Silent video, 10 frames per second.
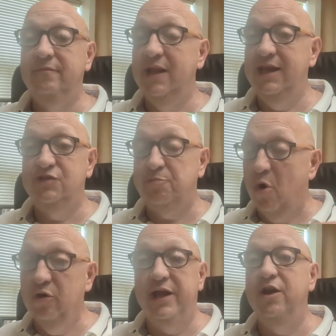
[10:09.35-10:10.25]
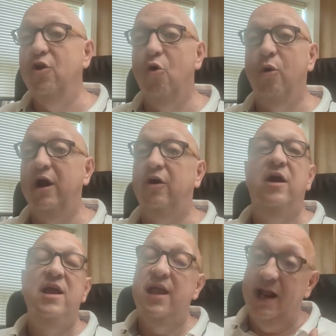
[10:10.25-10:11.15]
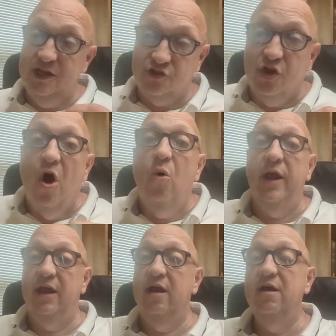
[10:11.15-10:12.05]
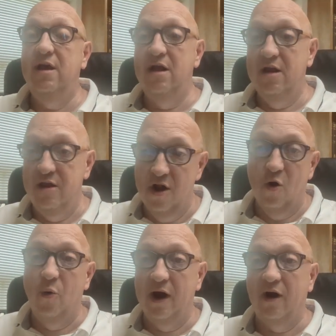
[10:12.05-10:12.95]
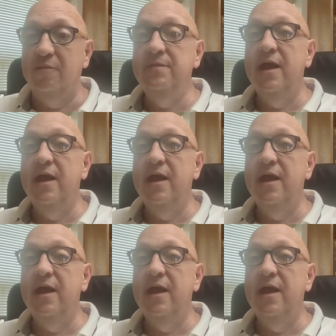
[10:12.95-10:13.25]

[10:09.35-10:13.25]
He's polling at nowhere, and he's going nowhere.